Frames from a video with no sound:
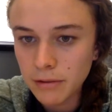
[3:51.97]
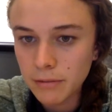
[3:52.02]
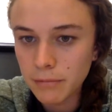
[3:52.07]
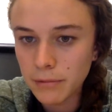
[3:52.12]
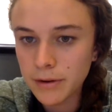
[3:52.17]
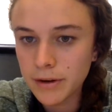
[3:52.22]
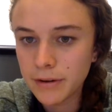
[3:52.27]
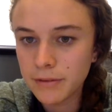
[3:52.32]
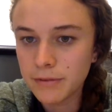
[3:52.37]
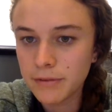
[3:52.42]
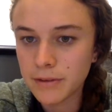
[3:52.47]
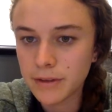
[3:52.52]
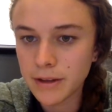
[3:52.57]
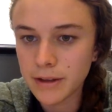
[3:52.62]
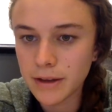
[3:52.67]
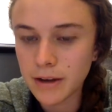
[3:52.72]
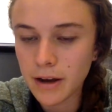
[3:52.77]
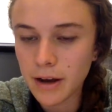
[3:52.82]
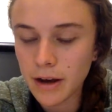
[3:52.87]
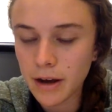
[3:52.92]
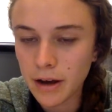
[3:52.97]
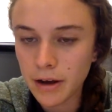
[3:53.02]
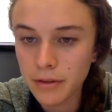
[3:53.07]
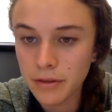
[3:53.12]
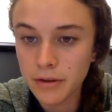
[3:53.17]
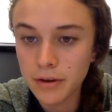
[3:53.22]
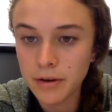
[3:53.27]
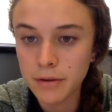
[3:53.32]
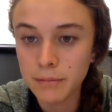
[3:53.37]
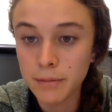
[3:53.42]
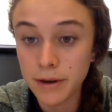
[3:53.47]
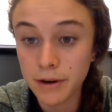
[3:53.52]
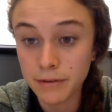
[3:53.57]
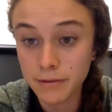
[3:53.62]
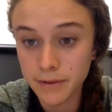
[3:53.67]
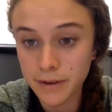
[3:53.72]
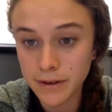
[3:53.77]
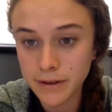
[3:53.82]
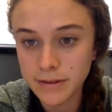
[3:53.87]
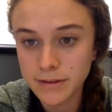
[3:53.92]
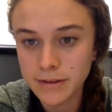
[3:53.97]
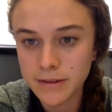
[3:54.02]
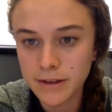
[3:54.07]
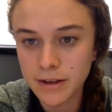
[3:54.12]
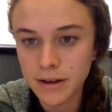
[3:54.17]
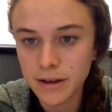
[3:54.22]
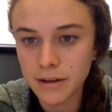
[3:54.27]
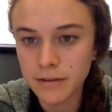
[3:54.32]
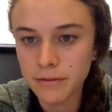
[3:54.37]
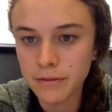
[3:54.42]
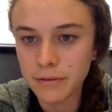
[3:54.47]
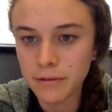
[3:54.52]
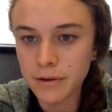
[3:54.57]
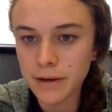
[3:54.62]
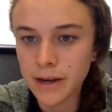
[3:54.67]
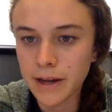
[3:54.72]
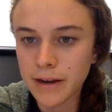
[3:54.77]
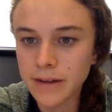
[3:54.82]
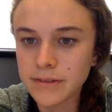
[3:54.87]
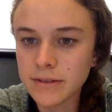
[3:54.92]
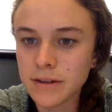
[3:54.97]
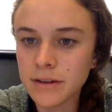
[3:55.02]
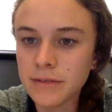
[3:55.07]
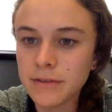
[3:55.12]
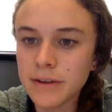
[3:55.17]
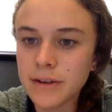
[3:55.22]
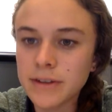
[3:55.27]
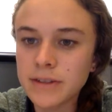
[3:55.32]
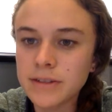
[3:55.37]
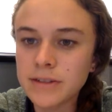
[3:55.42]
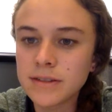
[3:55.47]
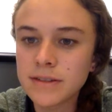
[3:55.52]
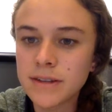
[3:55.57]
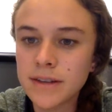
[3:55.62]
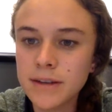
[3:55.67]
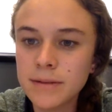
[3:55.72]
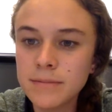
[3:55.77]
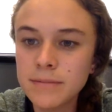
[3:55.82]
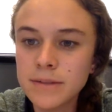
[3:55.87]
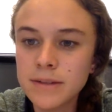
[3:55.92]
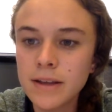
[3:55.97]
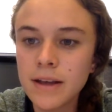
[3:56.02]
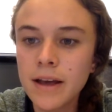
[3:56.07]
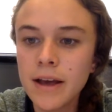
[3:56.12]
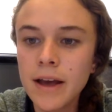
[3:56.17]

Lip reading: One of the other benefits of organic certification schemes